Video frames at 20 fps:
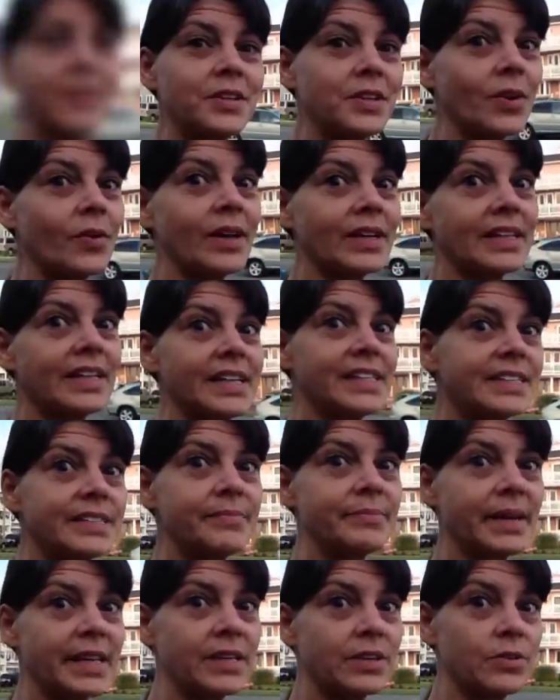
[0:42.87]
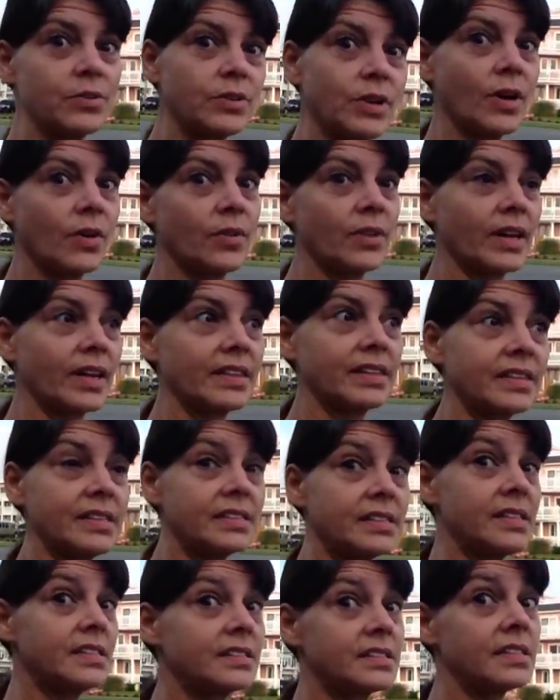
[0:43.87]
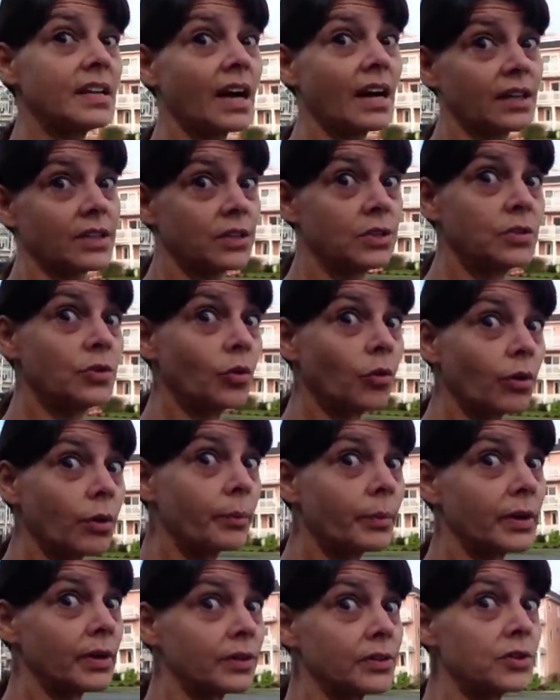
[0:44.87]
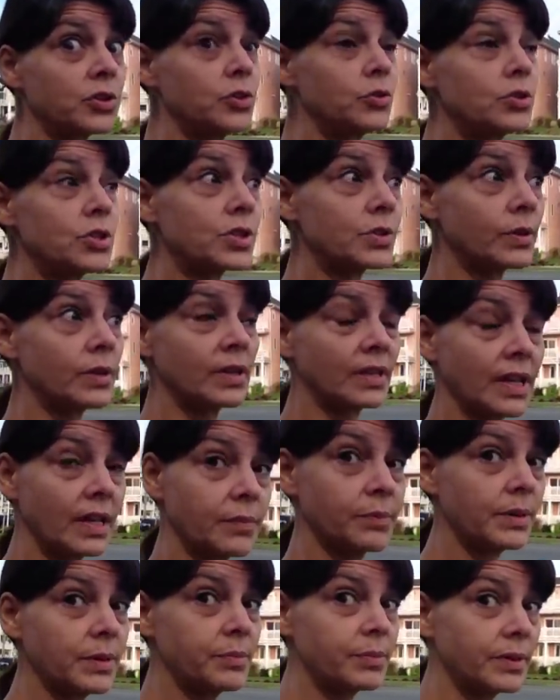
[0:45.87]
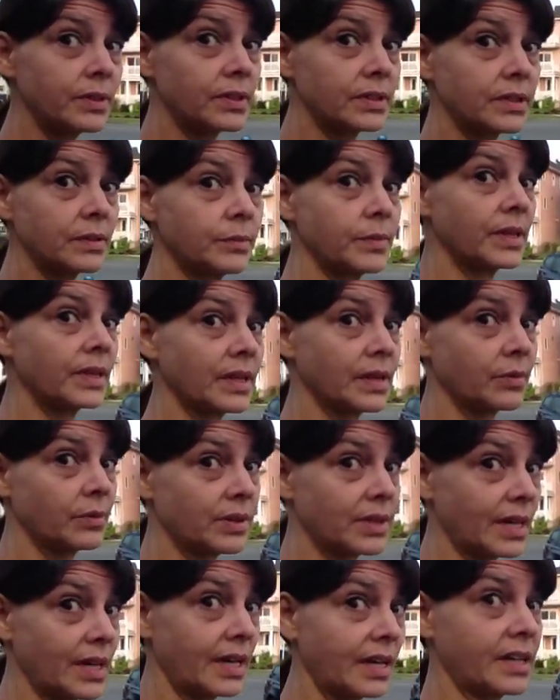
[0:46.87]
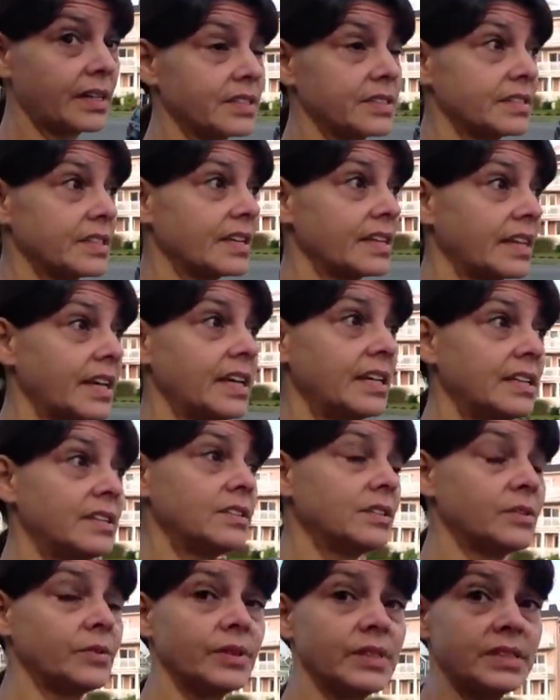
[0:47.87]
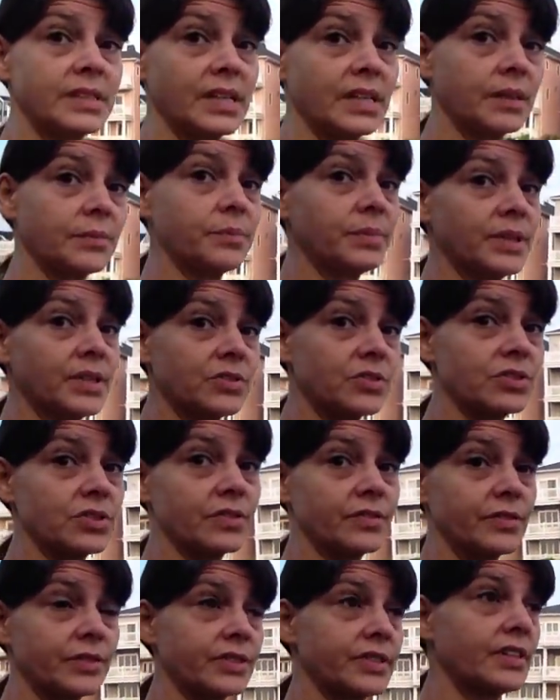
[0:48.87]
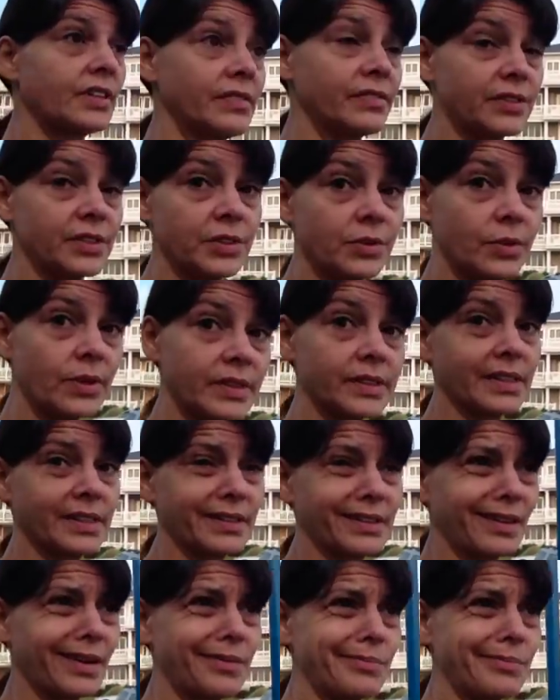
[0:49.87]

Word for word: You know, I'd like to make you know that this is not normal and usual. Like, people look at me like, what the heck is that lady doing taking pictures of herself and talking?